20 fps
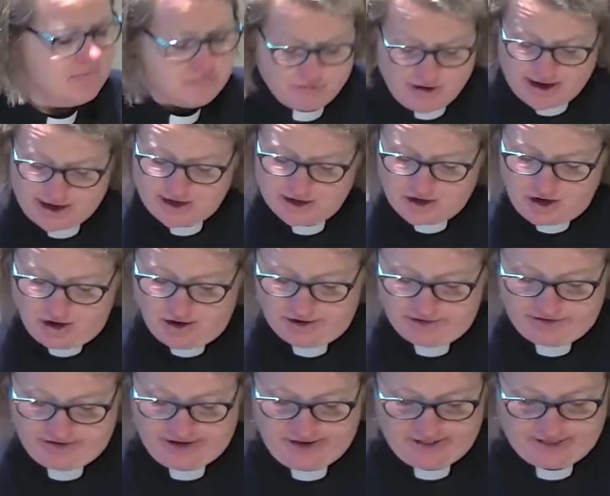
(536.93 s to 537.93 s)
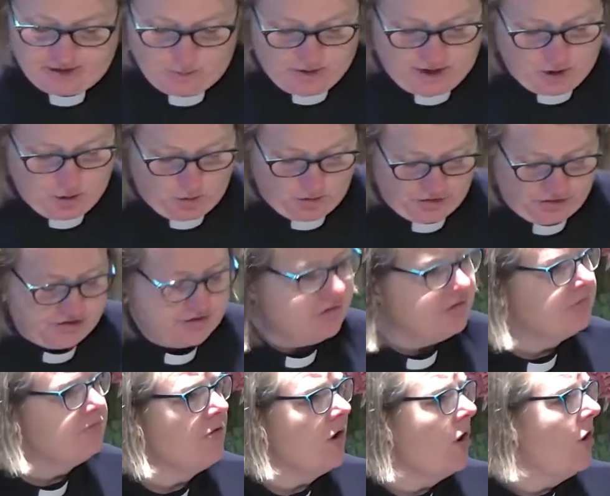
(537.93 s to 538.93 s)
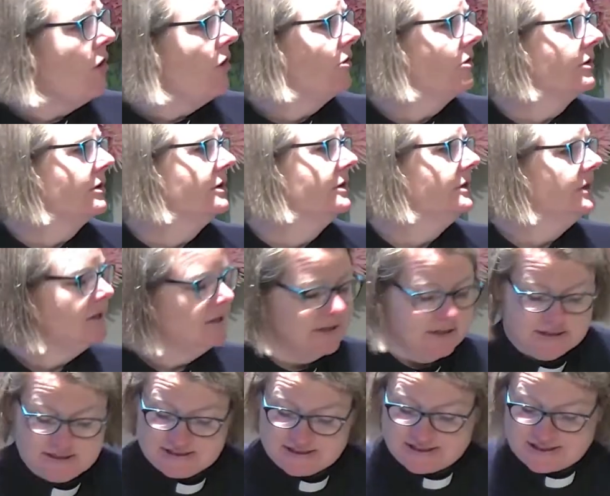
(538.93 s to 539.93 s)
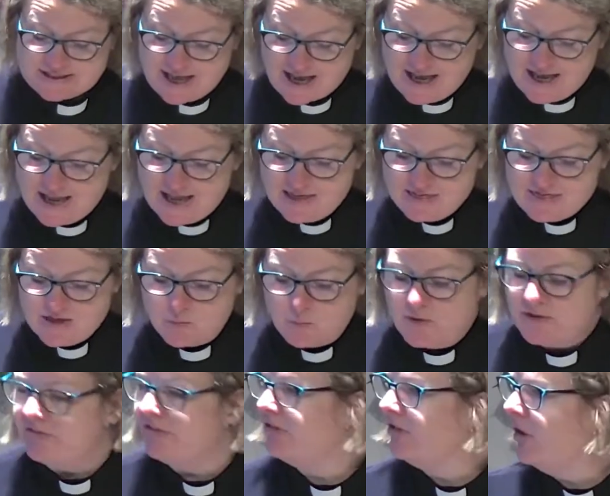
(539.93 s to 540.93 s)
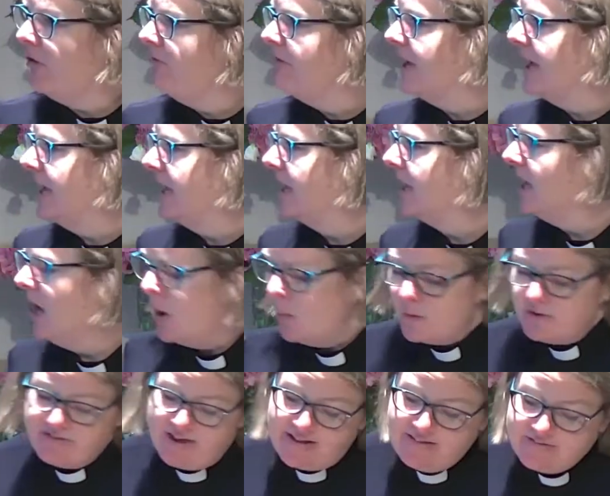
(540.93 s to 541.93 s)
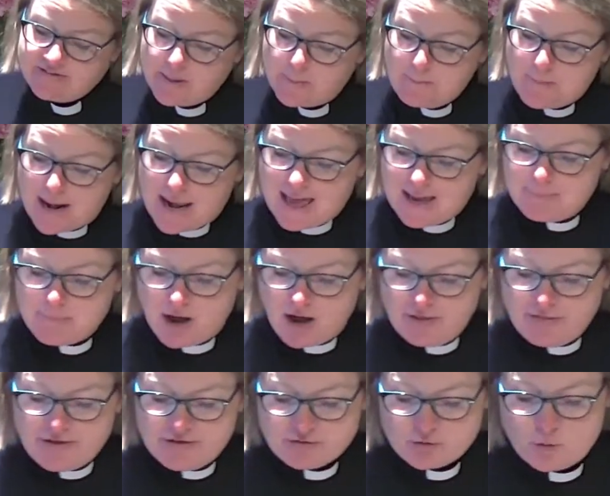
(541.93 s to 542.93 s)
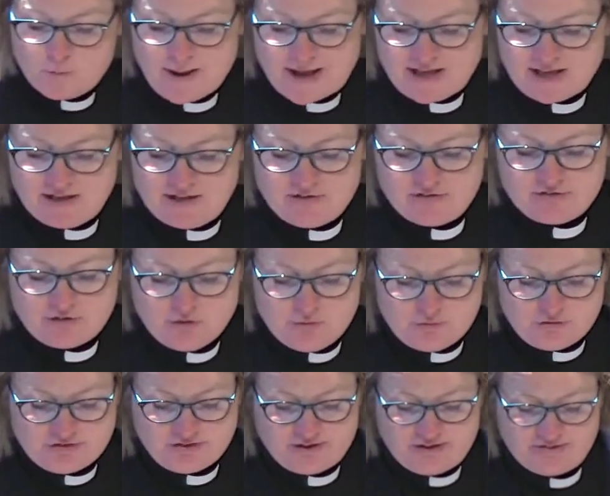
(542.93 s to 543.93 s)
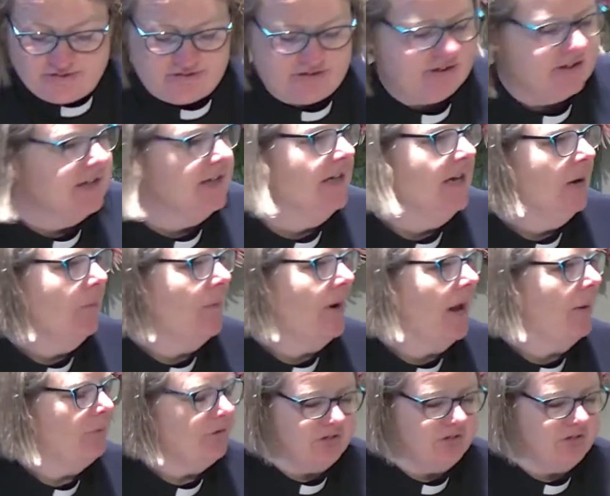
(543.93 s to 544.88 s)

Recognizing that we got things wrong, saying that we're sorry. We tend to blame others or make excuses. When I